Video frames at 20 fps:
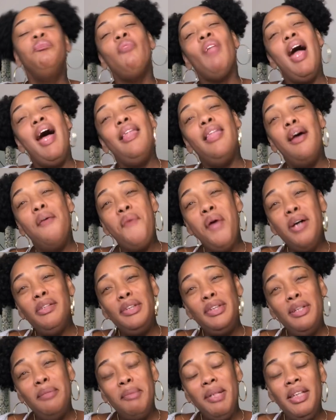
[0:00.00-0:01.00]
I love y'all
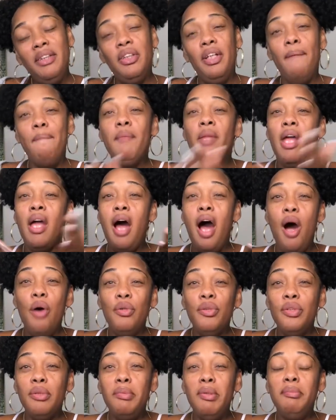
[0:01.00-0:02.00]
so much.
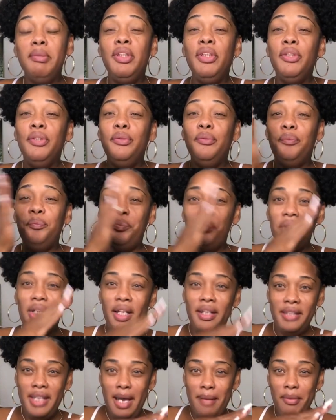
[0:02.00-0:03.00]
Always remember to
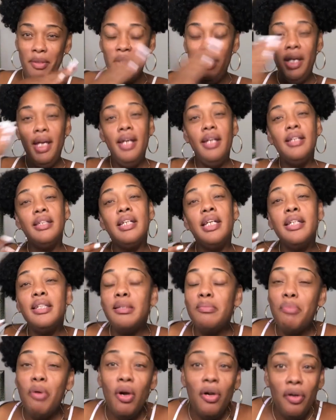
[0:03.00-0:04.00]
dab on your haters and
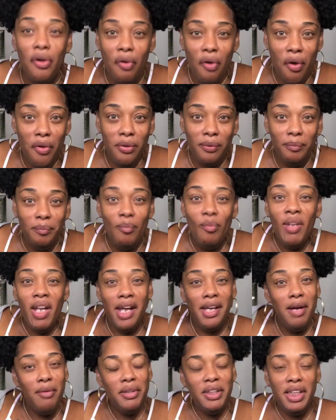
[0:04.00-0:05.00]
sparkle on them.
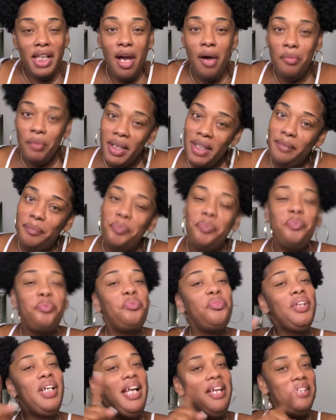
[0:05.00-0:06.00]
And I will see y'all when
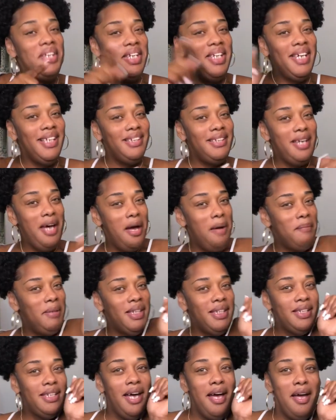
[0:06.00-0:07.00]
the next time
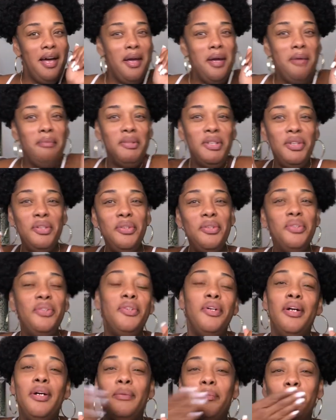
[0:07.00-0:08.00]
it's time
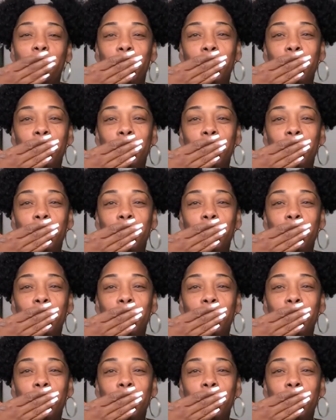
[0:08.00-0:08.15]
to